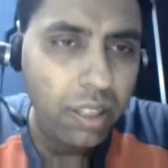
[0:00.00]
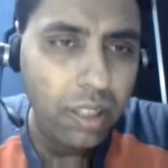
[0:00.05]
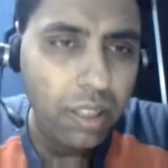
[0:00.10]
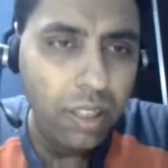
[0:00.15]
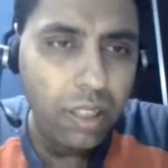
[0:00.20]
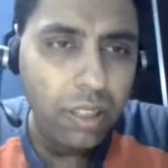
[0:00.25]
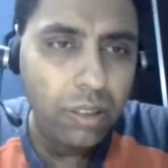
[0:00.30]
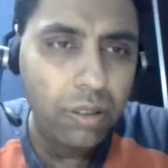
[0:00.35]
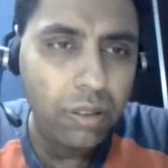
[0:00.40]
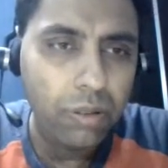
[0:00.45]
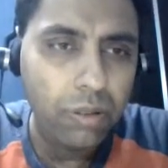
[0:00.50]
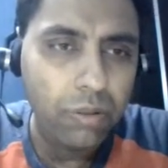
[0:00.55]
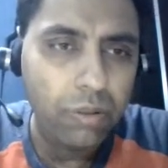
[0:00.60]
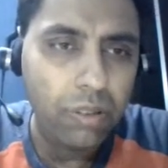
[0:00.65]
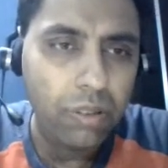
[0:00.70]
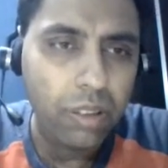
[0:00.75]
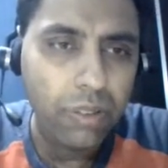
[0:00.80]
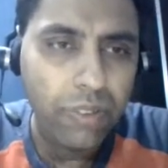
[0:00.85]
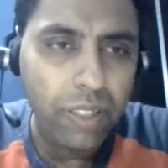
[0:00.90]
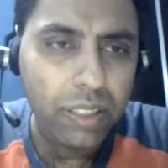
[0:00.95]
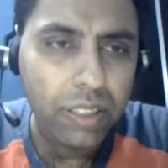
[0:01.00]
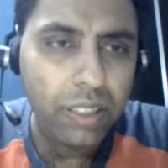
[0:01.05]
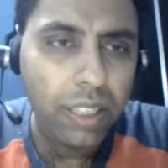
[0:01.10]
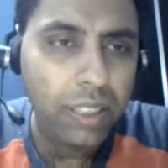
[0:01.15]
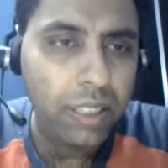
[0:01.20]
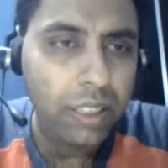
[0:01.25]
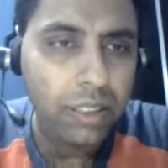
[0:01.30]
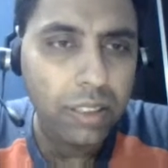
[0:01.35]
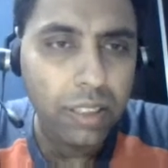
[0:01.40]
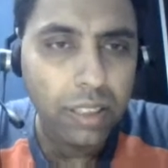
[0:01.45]
So the first
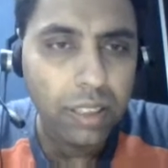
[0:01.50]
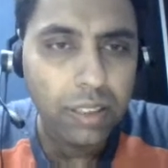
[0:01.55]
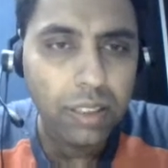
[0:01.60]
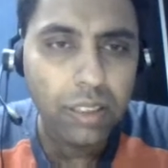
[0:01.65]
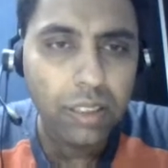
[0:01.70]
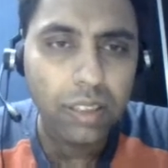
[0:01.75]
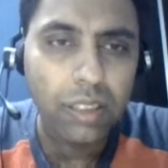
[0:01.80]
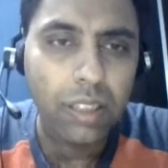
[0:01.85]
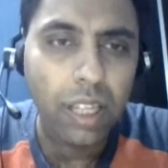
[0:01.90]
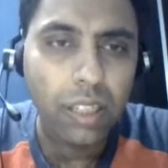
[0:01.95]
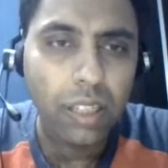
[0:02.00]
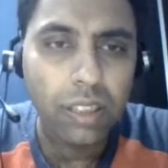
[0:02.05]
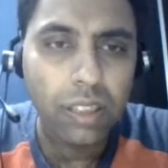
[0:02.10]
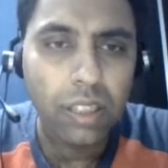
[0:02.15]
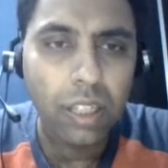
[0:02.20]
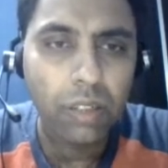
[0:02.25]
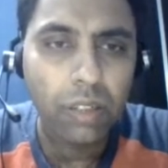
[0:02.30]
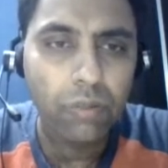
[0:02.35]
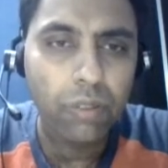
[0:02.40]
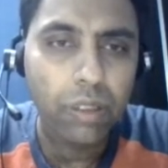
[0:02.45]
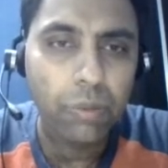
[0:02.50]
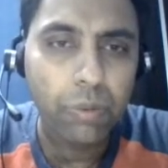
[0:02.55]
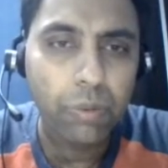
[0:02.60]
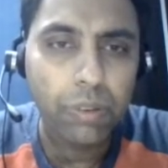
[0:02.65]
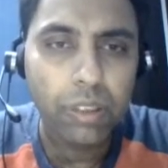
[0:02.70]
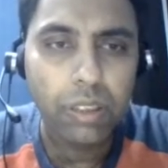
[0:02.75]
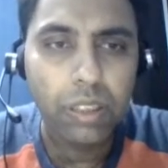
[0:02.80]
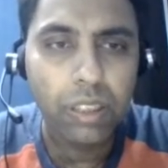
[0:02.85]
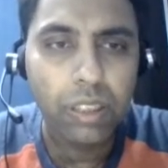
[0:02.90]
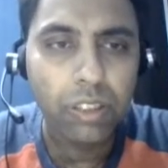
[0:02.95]
sentence says this is a natural language
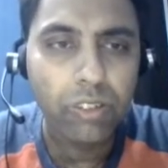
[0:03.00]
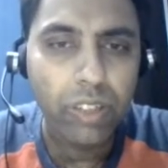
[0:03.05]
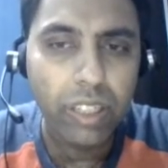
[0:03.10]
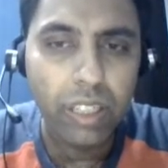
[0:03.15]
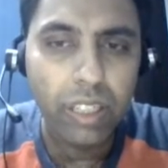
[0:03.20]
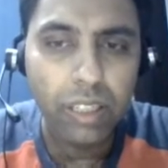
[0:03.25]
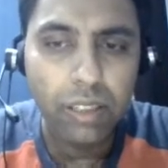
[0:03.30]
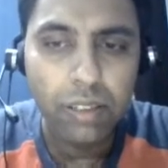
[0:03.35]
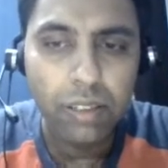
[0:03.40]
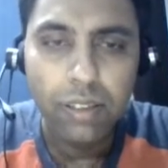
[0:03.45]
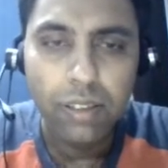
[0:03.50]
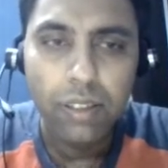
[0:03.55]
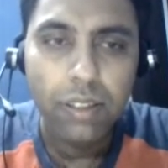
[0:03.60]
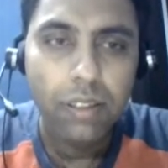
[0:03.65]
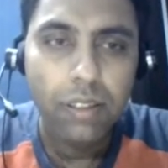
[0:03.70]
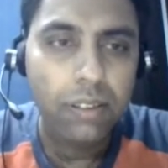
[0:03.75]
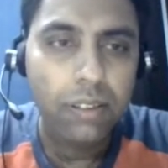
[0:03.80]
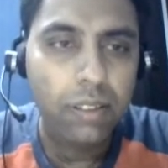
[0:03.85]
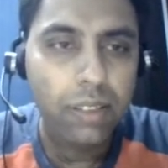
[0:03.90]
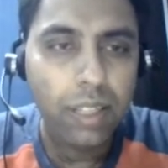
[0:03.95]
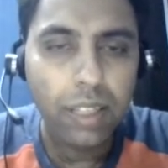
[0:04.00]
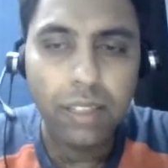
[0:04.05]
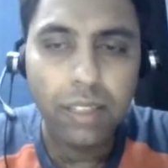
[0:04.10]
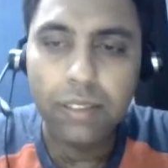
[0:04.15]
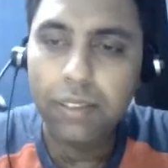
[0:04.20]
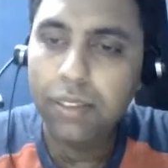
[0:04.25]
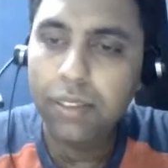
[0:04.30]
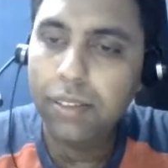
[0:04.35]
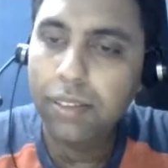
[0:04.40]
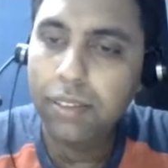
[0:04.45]
processing training. The second
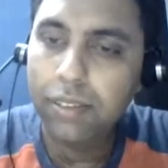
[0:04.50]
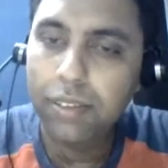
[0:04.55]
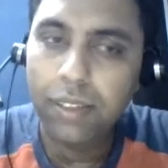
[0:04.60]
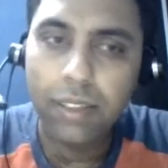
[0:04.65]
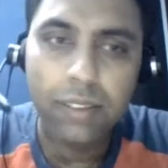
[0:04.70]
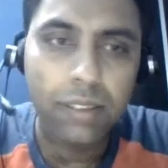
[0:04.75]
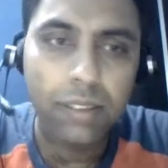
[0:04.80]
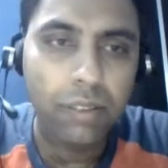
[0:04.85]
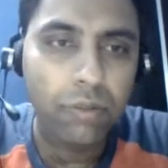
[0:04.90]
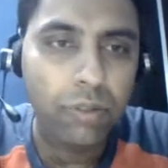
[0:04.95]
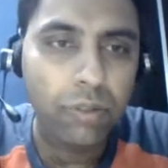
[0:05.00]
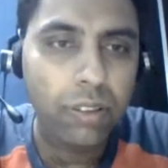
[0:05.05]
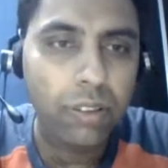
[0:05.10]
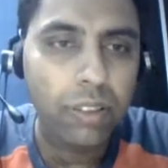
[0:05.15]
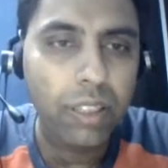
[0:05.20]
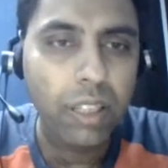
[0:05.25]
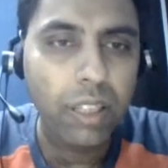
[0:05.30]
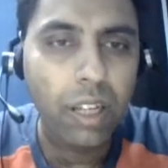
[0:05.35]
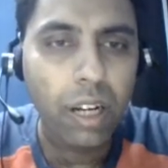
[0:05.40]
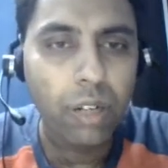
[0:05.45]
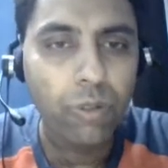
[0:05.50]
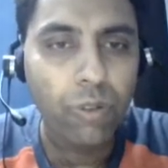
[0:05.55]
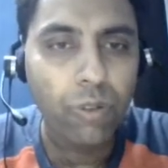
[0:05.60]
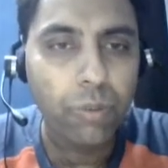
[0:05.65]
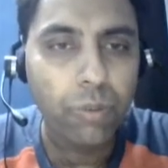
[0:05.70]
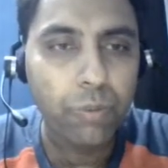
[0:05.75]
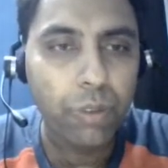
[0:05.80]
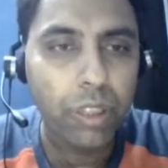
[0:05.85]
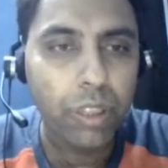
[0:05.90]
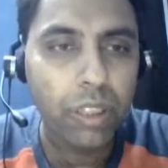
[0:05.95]
sentence says it was real hard work
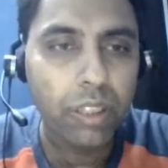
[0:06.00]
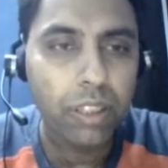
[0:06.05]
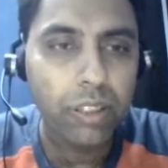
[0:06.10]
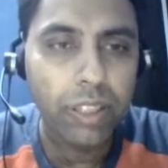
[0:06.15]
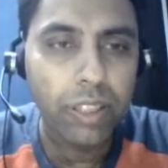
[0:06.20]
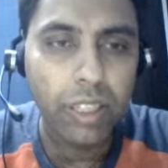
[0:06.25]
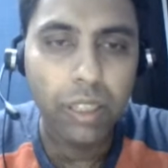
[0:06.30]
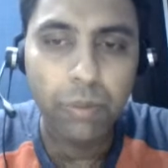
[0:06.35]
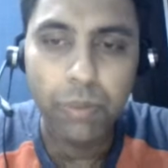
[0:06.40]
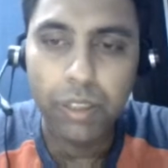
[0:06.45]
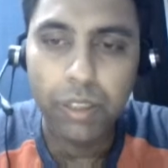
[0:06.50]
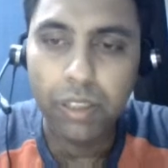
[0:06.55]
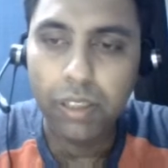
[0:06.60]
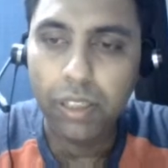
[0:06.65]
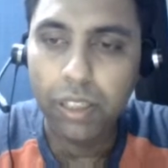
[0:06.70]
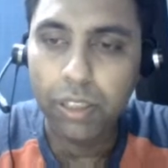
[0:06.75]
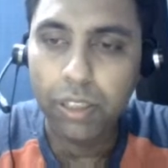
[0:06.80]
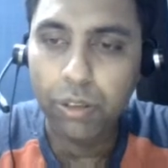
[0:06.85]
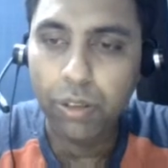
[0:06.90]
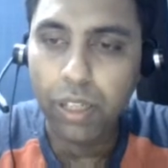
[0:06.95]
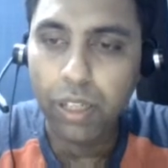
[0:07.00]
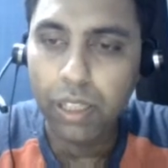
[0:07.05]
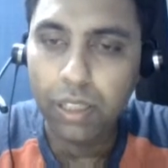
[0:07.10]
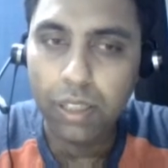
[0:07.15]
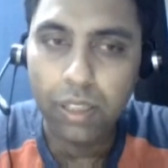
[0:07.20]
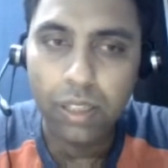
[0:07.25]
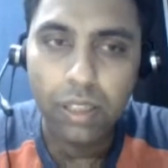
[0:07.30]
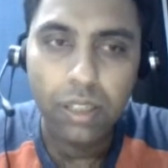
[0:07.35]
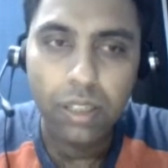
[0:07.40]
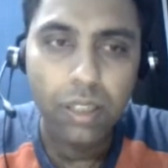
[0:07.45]
putting the training material together.
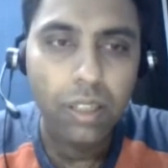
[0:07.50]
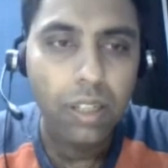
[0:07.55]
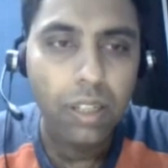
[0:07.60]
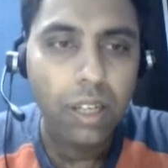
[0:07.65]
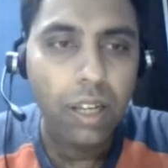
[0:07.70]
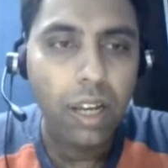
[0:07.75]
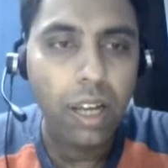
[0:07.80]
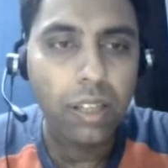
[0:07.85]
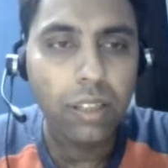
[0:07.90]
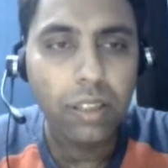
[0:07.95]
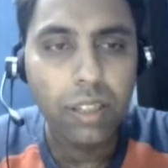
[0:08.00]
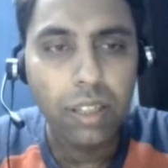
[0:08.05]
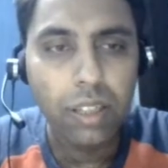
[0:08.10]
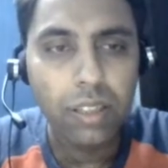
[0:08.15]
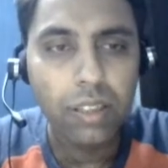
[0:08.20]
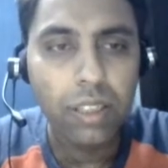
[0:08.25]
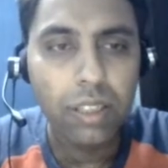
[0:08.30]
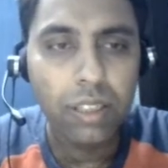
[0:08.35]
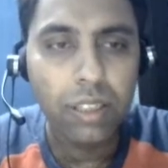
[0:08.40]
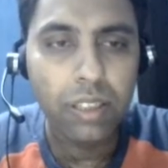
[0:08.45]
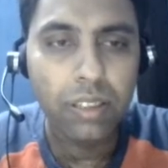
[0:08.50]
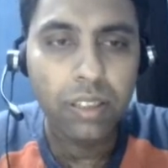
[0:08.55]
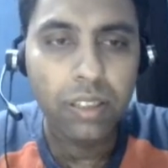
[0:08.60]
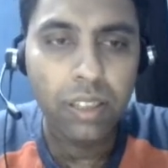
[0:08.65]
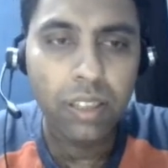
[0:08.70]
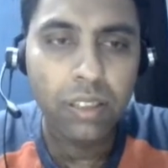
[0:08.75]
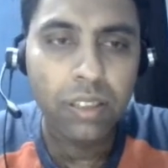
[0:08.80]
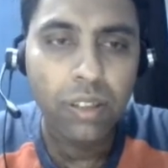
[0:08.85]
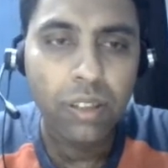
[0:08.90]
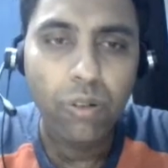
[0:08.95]
And the third sentence
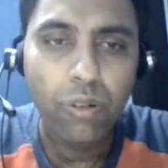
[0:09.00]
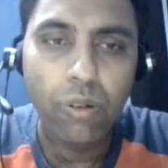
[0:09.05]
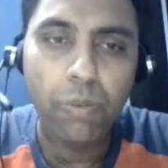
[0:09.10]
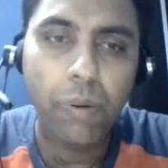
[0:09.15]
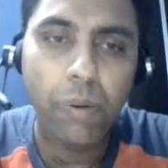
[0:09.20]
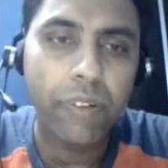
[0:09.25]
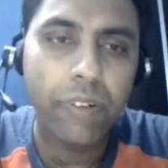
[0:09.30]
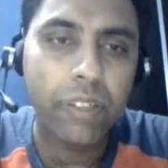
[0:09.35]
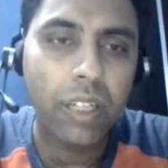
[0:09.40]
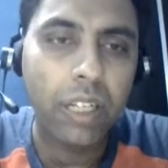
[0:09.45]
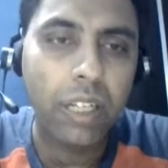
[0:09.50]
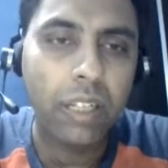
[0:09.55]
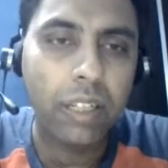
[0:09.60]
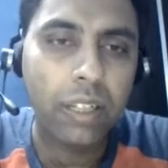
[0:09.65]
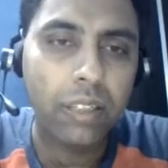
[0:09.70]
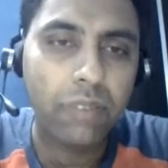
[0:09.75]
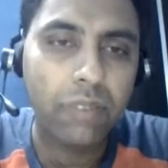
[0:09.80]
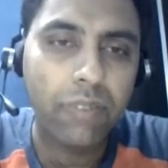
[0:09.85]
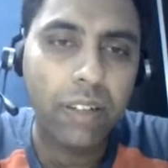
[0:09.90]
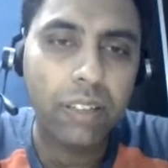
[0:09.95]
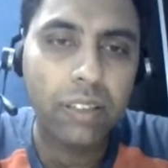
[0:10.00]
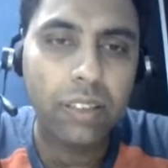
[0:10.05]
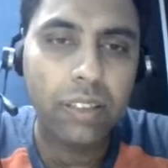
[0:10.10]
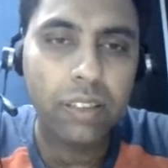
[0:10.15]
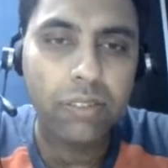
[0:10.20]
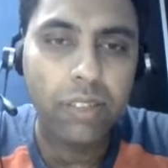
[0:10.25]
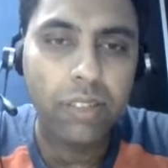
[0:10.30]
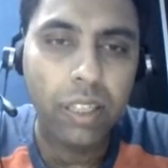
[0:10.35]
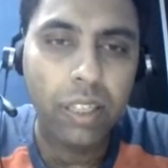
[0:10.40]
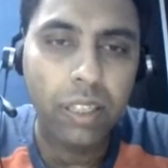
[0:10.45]
says hope our delegates find this
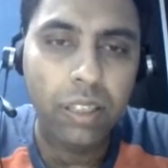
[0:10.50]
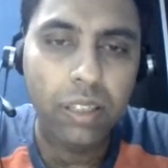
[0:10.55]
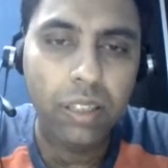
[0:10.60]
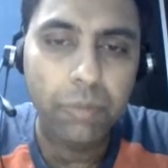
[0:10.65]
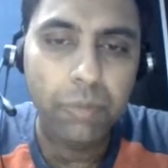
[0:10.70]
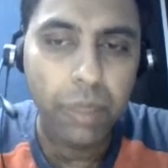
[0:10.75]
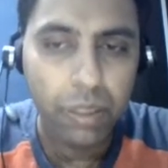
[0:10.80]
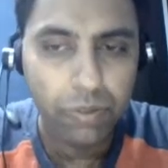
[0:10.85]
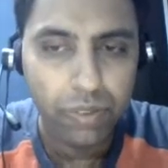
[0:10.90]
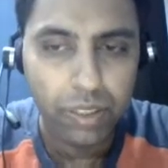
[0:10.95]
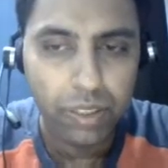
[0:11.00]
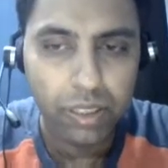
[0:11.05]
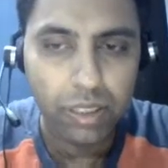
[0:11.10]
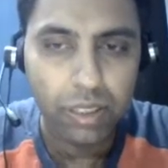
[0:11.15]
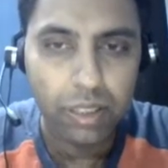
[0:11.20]
training beneficial.